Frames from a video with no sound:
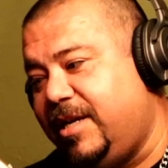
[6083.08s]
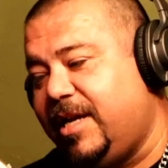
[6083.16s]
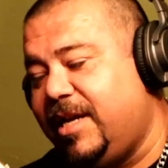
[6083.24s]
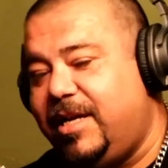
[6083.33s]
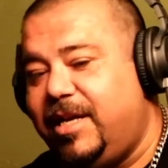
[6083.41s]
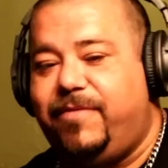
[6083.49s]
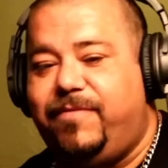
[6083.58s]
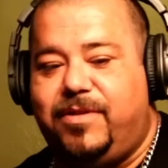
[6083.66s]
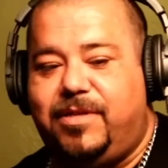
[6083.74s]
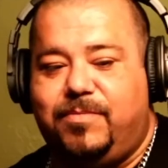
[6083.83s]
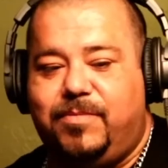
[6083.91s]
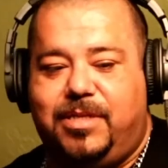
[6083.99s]
kind of had
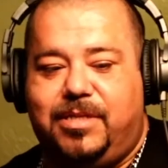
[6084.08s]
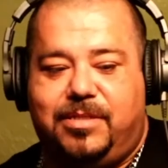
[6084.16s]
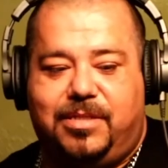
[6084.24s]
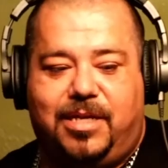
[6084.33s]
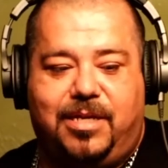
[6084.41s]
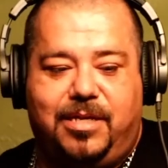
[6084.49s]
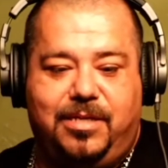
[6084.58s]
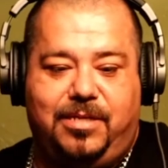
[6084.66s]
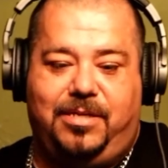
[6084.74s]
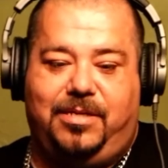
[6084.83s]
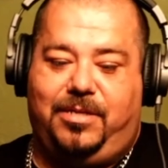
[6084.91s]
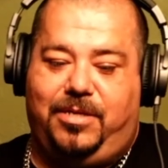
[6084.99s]
fun because I
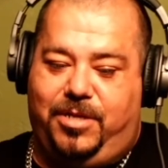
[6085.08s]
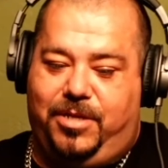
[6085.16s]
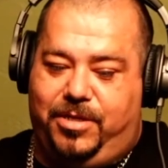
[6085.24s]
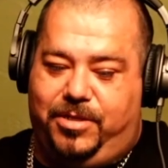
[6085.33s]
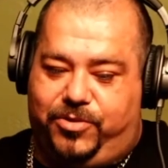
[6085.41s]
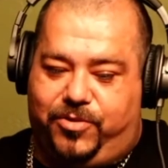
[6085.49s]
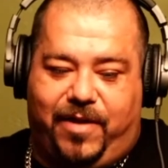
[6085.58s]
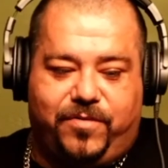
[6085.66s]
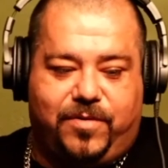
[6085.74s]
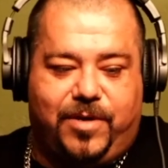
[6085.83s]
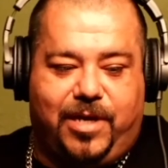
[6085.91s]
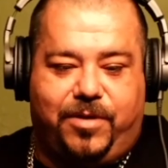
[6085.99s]

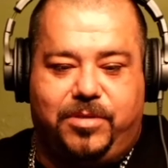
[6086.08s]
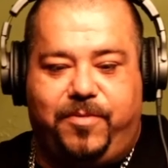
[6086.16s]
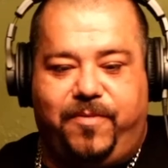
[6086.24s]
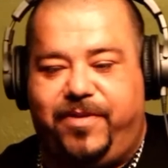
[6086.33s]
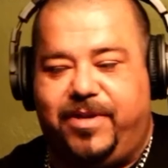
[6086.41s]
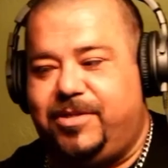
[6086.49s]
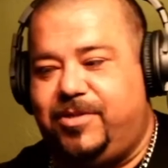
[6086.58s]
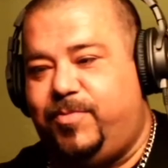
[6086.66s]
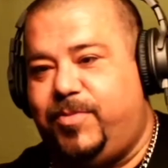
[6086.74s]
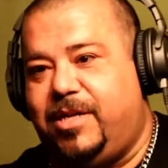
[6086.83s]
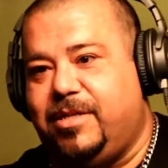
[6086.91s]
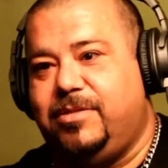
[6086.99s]
traveled around with a professional
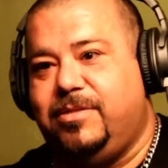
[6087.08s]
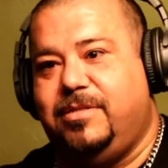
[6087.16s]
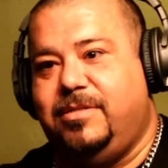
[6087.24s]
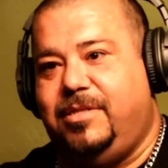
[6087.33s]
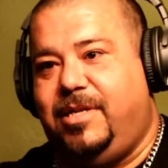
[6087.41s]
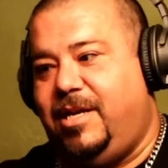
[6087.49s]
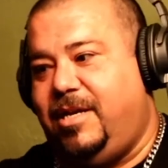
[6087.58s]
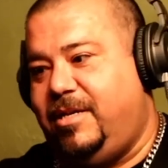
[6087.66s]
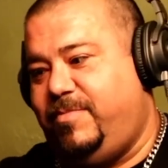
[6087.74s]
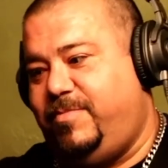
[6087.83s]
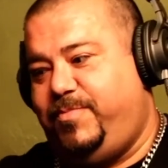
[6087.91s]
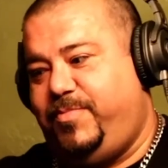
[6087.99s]
boxer. I
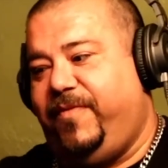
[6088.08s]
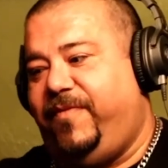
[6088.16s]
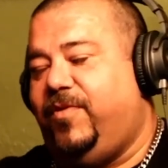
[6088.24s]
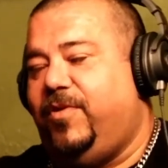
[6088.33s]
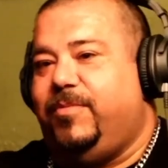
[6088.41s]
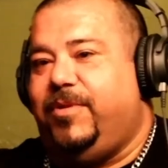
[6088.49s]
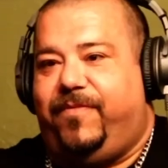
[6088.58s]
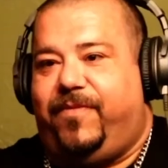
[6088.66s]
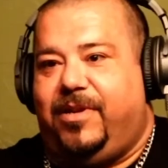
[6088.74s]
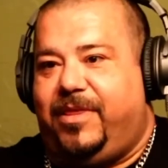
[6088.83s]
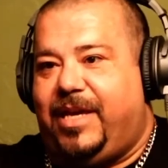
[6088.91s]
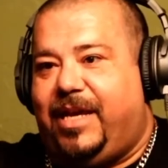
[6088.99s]
performed in
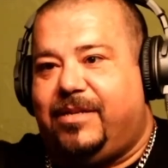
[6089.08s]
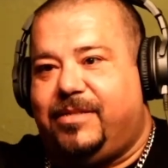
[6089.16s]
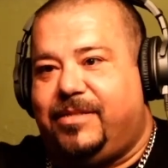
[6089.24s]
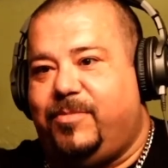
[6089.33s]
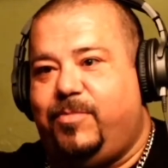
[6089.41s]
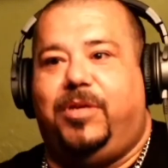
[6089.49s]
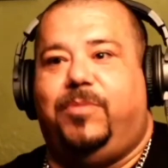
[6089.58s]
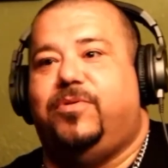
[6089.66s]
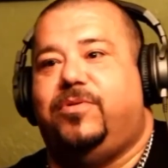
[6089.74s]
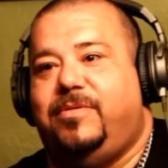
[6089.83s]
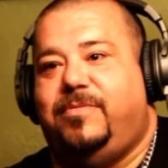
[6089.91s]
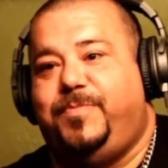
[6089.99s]
front of thousands of
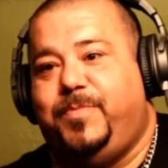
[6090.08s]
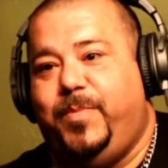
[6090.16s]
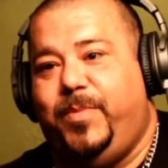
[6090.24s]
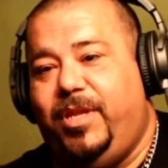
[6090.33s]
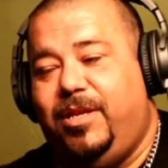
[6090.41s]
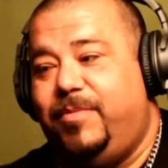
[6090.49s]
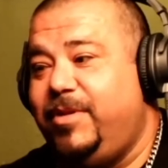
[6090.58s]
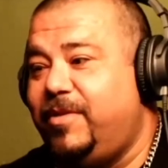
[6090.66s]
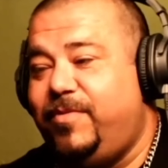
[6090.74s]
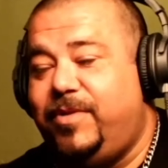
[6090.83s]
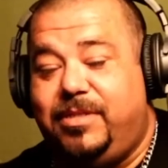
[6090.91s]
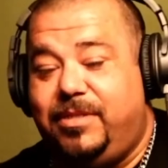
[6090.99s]
people. I mean, it
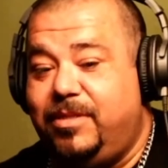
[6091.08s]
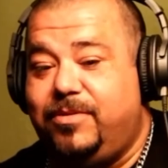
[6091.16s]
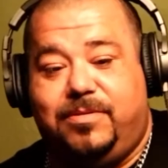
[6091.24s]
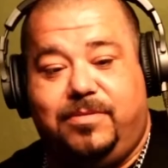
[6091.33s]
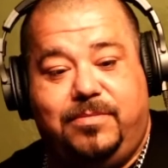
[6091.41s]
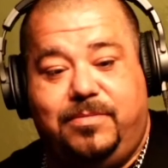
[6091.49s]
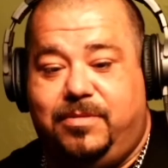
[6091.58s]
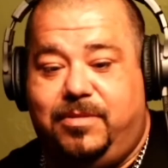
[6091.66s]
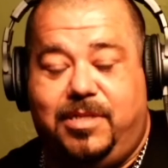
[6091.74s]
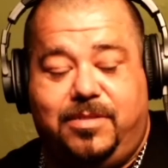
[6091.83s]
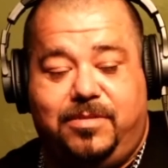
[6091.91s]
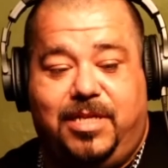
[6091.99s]
wasn't a little,
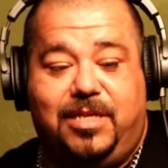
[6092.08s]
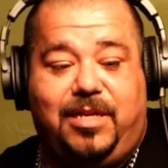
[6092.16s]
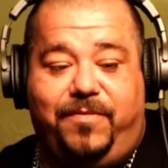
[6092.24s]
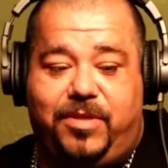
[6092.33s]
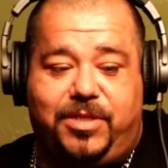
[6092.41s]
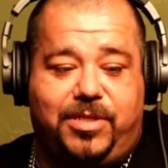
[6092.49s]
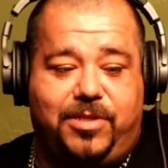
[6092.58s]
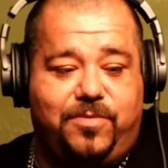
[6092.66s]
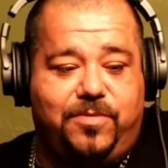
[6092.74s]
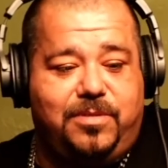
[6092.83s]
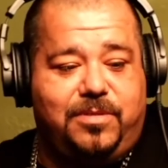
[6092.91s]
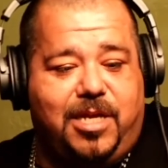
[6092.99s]
hell, even the show
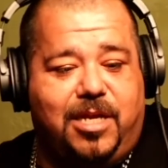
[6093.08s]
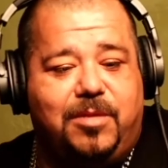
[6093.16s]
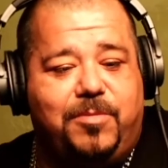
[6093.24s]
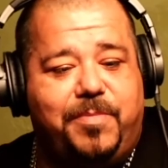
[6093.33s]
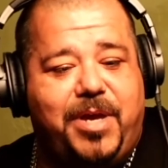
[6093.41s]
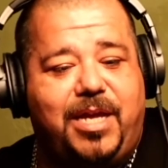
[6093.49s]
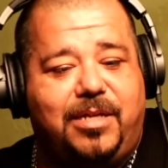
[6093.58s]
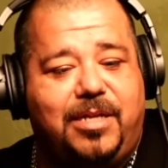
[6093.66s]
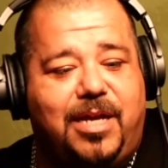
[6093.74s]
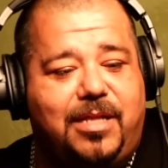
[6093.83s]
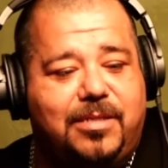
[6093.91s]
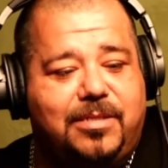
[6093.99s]
with Color Me Bad in
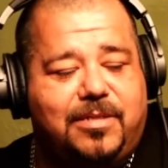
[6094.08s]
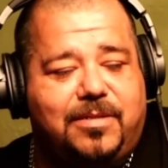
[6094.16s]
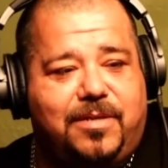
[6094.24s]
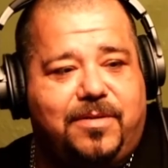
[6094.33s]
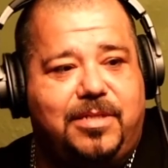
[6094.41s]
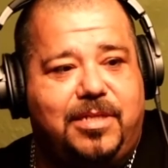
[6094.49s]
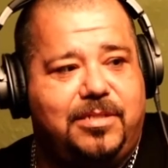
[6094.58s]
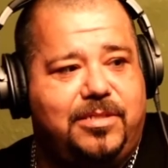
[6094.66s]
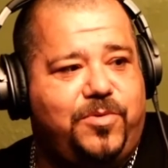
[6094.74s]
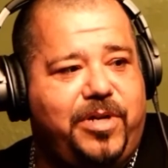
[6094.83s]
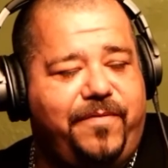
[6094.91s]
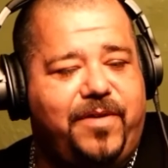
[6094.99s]
Dallas, hell, that was like
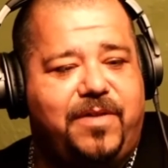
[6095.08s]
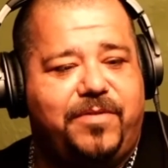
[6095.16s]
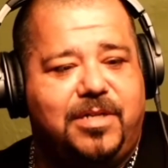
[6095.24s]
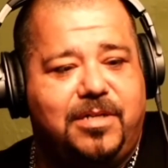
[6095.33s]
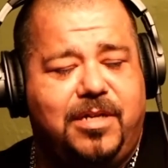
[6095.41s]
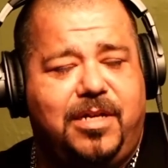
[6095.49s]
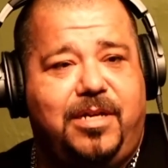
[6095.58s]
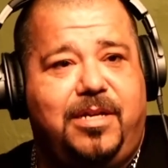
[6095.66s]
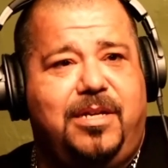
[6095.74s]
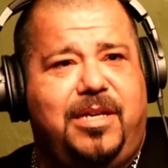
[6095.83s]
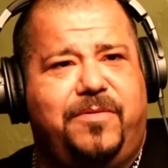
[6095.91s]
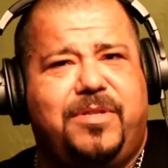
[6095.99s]
2,500.
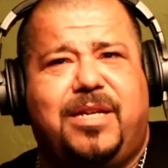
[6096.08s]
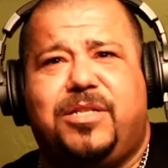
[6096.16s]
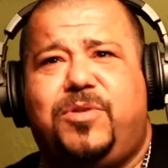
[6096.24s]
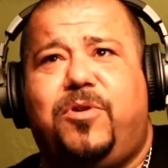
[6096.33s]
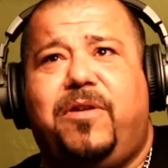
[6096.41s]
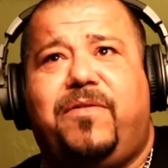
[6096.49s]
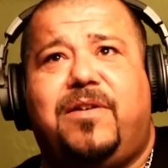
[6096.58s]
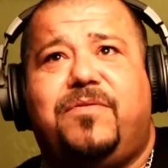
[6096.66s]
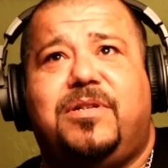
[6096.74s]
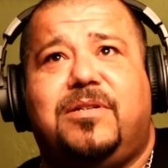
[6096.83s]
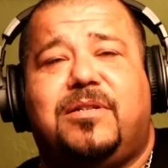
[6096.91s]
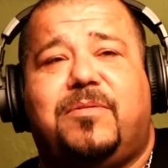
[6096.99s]
It was like a
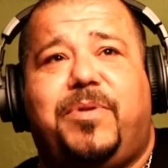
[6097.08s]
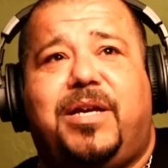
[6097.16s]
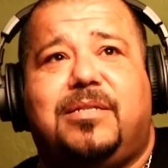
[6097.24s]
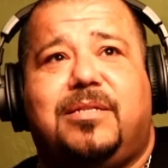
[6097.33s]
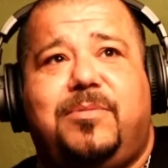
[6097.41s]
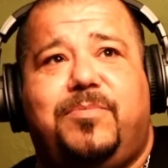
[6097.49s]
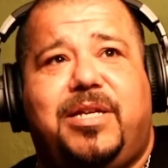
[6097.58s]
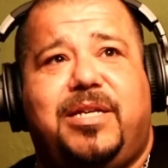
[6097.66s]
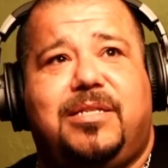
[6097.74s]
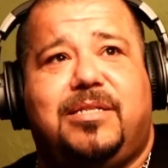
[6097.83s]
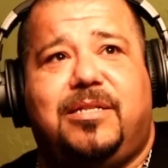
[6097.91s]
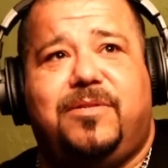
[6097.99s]
2,500 capacity
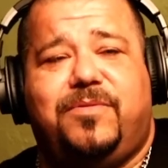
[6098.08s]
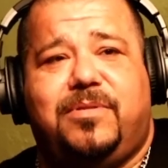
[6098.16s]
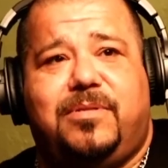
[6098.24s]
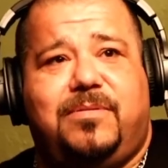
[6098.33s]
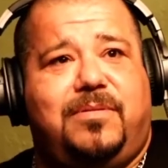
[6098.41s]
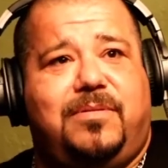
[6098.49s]
place, and it was